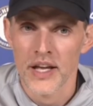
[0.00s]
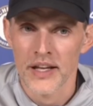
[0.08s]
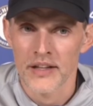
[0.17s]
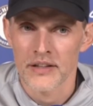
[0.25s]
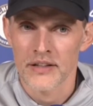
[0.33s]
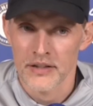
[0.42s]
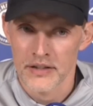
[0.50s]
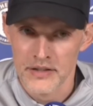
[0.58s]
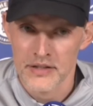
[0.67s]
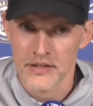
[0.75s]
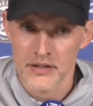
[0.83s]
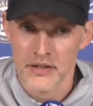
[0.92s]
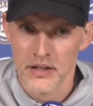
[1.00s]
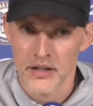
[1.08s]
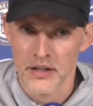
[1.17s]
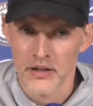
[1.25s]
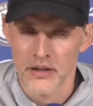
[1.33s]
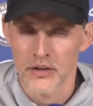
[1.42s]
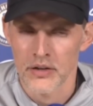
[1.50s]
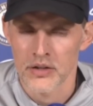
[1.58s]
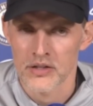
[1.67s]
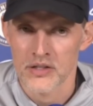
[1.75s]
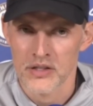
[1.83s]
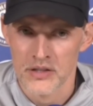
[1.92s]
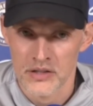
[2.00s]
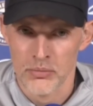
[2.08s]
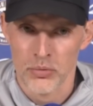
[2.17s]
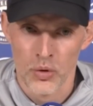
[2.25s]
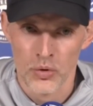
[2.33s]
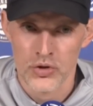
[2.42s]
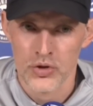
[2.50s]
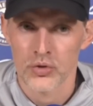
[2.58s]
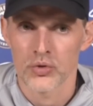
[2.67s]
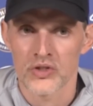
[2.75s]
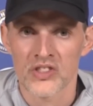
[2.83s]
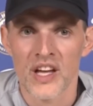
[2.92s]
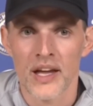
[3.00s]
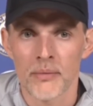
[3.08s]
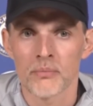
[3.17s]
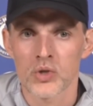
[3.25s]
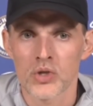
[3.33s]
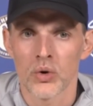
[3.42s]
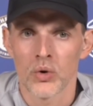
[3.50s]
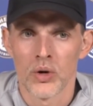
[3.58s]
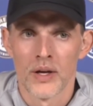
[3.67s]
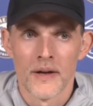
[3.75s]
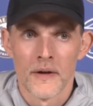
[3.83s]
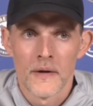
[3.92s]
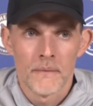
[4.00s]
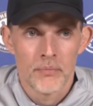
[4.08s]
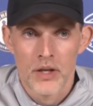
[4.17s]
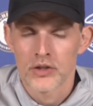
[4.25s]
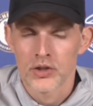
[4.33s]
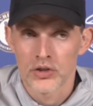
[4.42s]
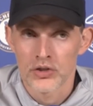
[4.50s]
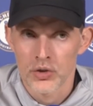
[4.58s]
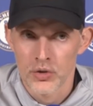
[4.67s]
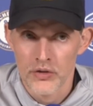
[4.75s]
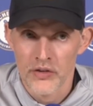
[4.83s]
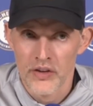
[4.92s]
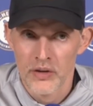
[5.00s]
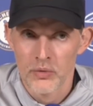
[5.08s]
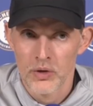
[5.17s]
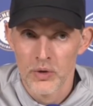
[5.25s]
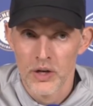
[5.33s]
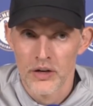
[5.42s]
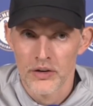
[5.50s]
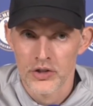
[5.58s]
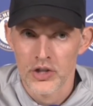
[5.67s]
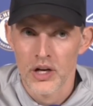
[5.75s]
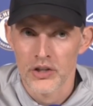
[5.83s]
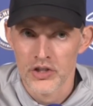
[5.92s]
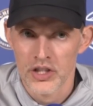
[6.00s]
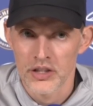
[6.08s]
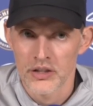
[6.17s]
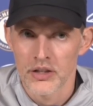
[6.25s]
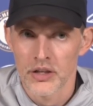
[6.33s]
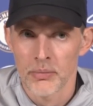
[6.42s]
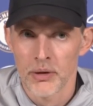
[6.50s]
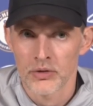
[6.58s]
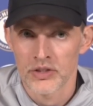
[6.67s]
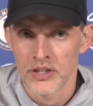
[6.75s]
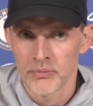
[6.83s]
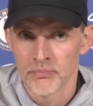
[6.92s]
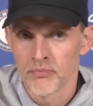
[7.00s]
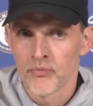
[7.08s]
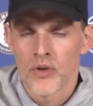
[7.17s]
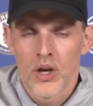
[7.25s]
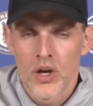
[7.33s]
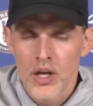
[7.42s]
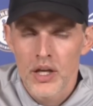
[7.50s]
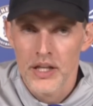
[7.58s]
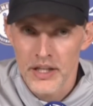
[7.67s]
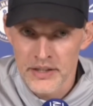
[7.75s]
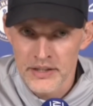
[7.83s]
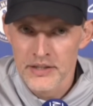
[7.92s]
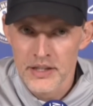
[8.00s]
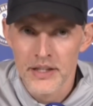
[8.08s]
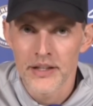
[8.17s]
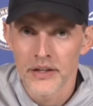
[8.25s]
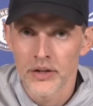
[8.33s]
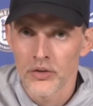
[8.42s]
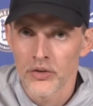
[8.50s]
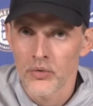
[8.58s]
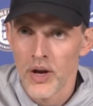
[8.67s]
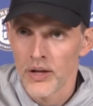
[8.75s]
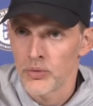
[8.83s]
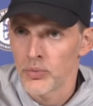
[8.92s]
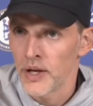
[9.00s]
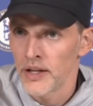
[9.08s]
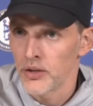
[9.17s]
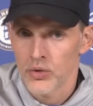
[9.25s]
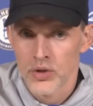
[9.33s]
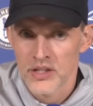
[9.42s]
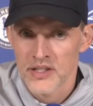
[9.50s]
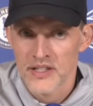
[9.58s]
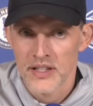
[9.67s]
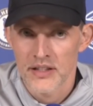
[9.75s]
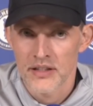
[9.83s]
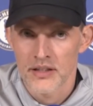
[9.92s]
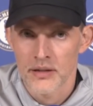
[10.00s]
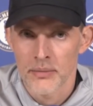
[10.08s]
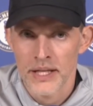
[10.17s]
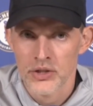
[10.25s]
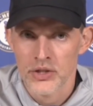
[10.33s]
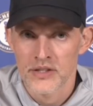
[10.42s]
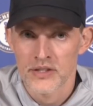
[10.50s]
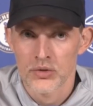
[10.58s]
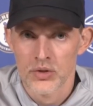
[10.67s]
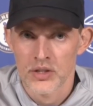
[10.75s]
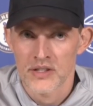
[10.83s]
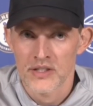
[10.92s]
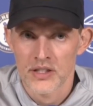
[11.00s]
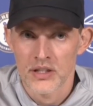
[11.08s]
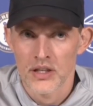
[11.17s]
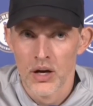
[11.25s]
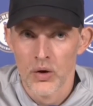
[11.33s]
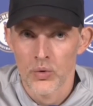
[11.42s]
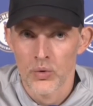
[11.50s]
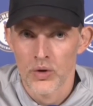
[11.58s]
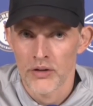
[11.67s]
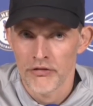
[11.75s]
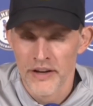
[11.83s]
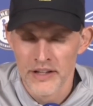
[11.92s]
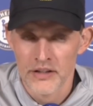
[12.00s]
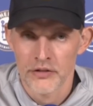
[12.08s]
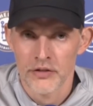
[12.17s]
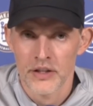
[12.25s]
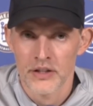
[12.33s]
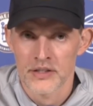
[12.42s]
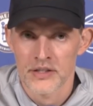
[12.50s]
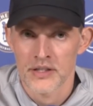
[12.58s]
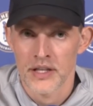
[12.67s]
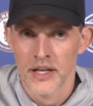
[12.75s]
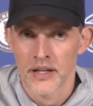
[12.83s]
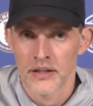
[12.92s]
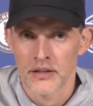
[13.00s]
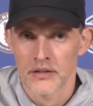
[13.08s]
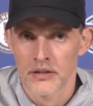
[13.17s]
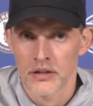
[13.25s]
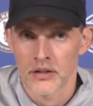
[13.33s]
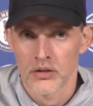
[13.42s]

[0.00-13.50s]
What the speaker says: and his approach to his game. So it's also a good thing when we are in charge here about him. He is clearly on the right way. You can see it in the matches. You can see how effective he is. And